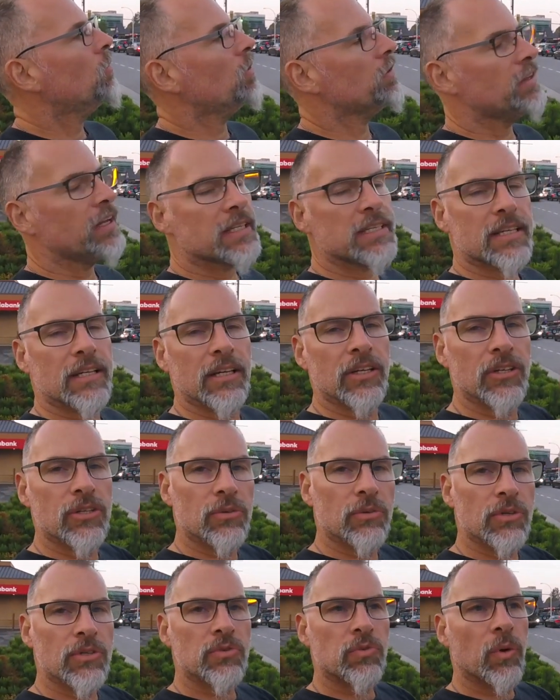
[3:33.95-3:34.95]
What that's going to
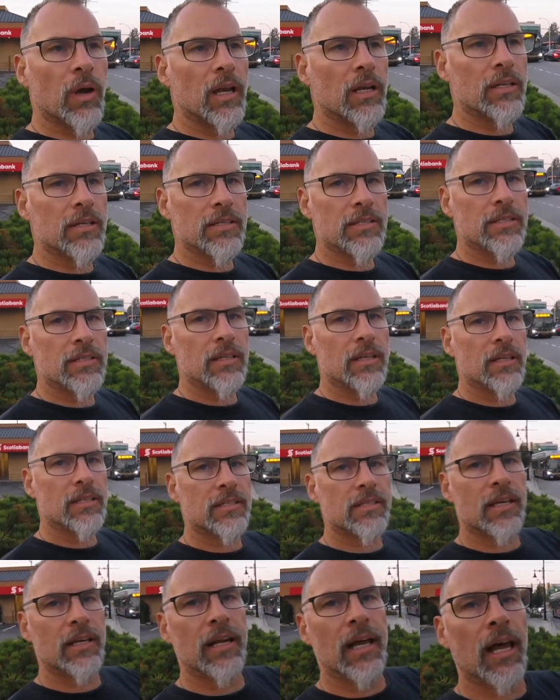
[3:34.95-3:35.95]
do as well is
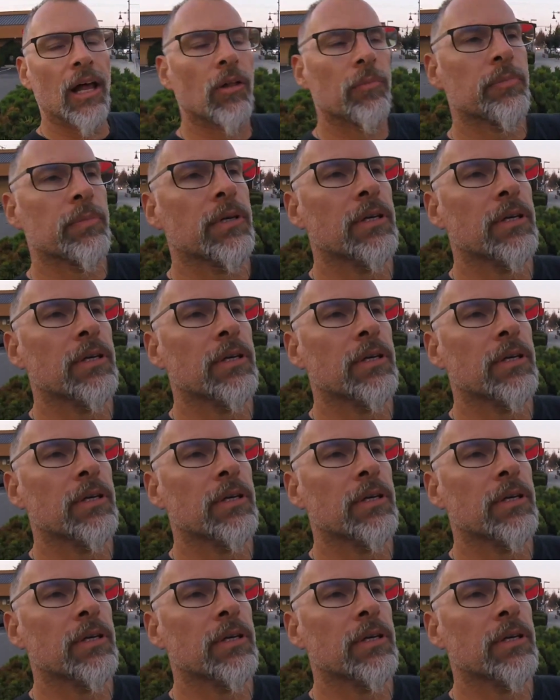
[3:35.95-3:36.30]
it's going to help